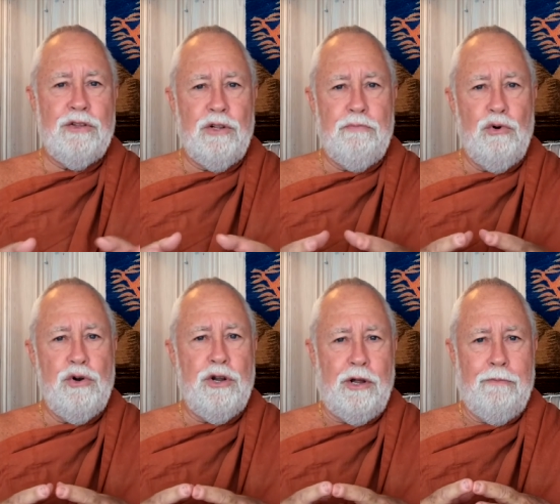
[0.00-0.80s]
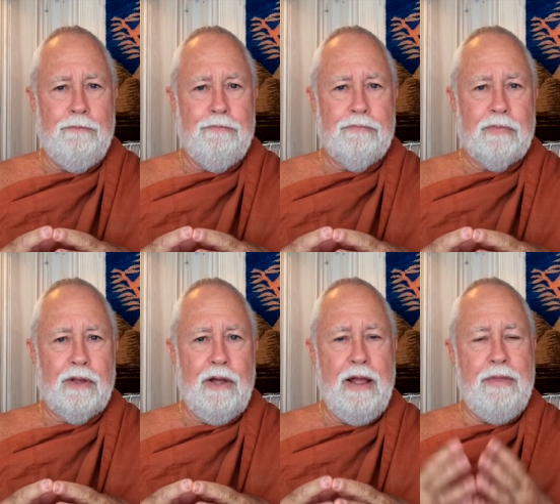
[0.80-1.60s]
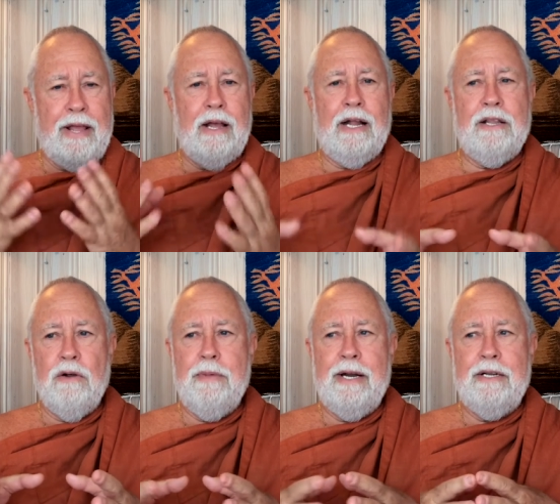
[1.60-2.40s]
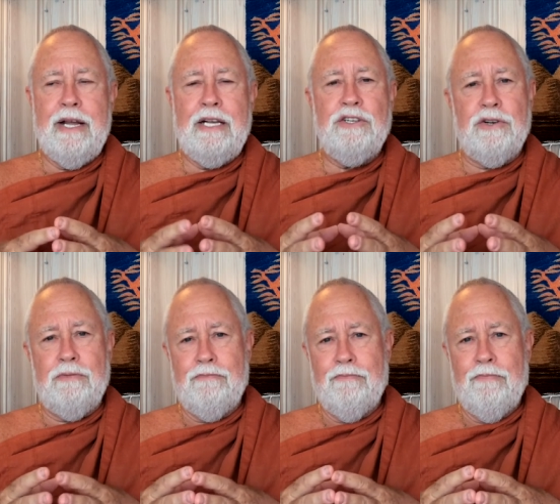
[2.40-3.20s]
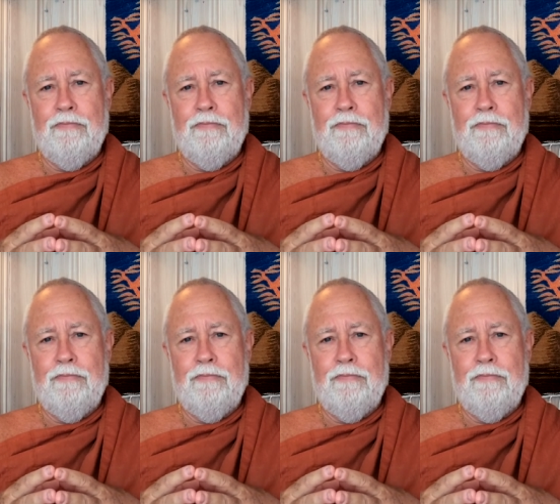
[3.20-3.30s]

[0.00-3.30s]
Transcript: to the Buddha and they got their meditation